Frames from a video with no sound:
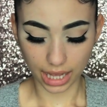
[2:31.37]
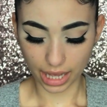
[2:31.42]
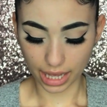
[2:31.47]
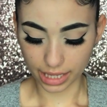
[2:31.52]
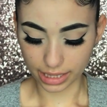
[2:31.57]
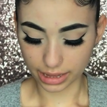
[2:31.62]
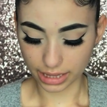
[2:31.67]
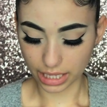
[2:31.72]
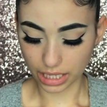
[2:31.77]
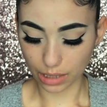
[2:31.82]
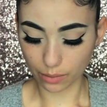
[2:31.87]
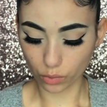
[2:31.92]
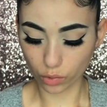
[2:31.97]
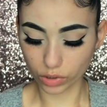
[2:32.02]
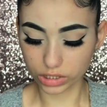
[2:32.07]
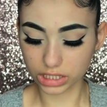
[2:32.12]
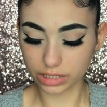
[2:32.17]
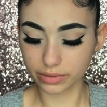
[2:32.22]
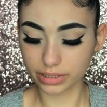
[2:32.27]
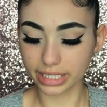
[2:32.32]
and then I'm
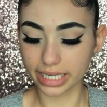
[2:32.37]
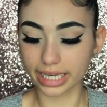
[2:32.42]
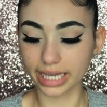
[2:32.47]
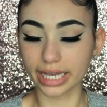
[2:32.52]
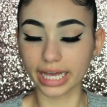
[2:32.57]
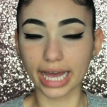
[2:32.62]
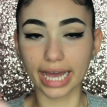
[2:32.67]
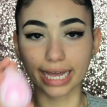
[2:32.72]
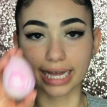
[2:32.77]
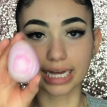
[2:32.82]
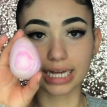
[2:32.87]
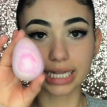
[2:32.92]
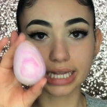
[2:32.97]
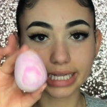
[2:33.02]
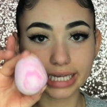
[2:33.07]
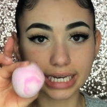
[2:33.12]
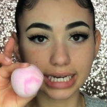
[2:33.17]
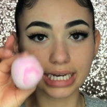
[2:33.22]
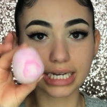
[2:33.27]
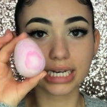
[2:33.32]
going to be taking a
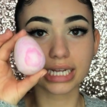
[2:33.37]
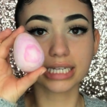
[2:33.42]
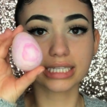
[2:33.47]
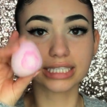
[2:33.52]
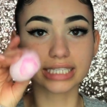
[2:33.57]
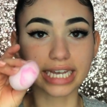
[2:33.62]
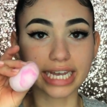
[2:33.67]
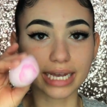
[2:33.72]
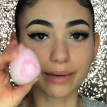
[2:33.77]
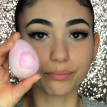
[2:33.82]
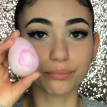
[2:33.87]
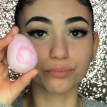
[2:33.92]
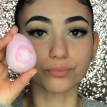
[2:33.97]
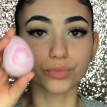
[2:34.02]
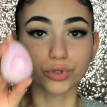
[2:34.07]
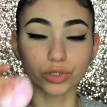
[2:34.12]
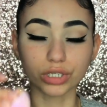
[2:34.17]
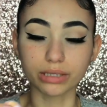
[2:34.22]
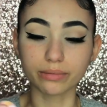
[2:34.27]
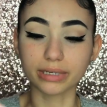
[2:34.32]
clean, damp
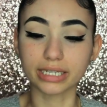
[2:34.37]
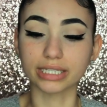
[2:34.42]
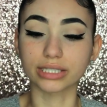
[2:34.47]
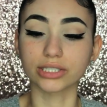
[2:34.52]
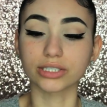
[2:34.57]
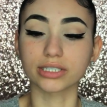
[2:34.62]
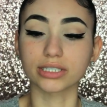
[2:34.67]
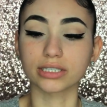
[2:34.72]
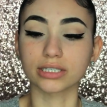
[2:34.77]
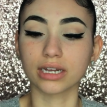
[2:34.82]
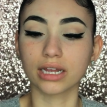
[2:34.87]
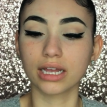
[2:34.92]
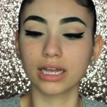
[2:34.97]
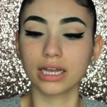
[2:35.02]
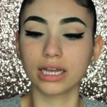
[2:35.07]
beauty blender.